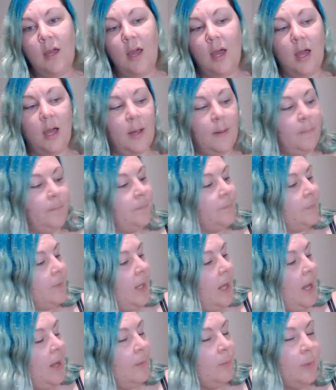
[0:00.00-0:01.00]
And
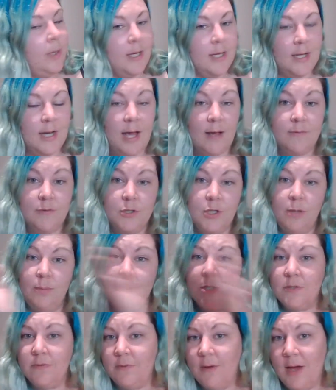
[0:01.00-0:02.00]
we can have too
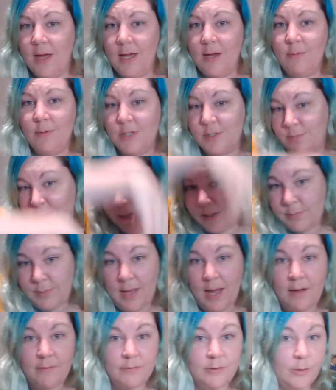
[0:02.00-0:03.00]
much fire, which means we
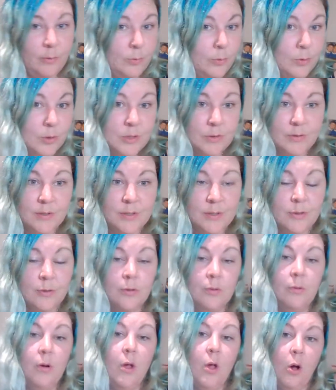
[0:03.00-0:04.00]
have no water at
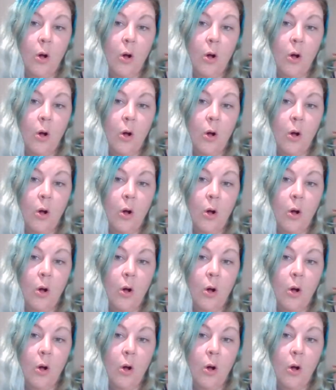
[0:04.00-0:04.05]
all,